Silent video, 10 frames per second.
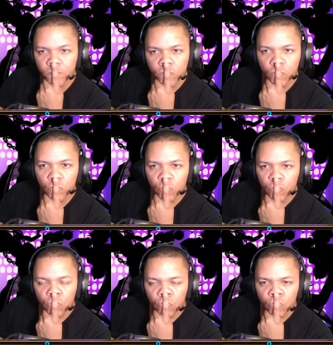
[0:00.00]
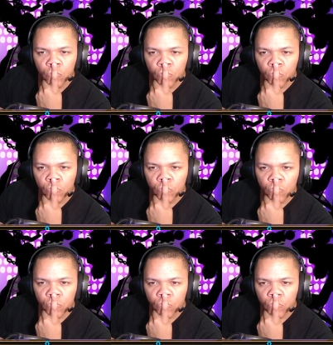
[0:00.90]

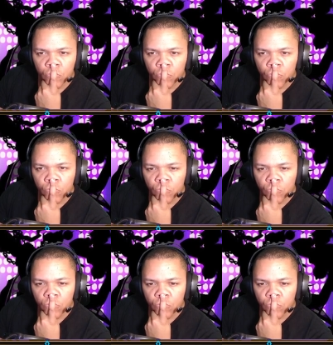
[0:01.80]
No one is speaking in this clip.